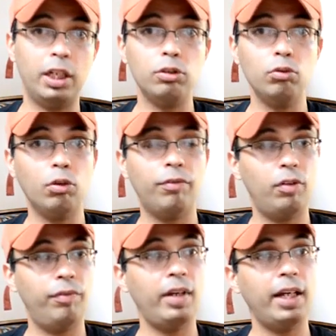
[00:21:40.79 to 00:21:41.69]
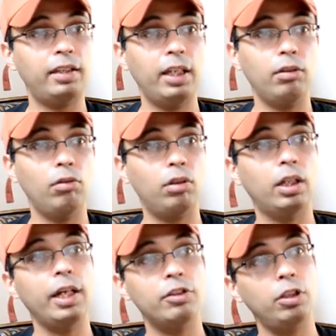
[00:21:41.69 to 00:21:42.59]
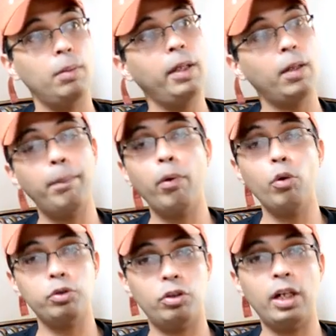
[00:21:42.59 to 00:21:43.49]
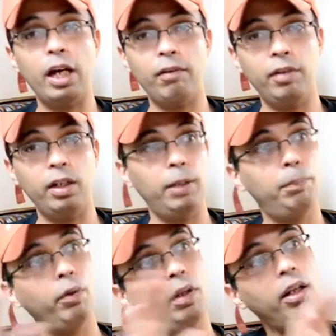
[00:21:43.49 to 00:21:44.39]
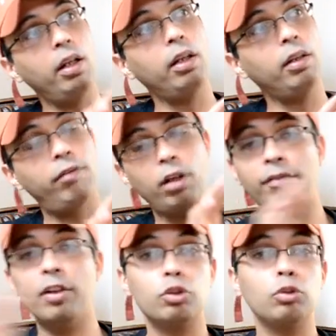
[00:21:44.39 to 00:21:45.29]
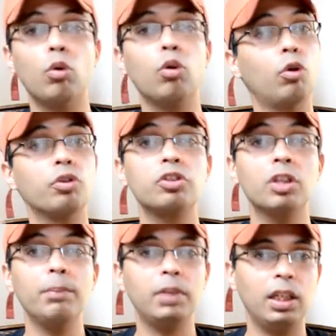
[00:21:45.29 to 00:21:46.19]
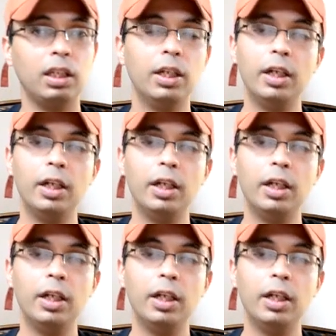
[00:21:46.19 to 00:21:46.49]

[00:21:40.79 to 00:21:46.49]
and you know for a fact that your client's going to make a poster out of it and put it in front of his store or something,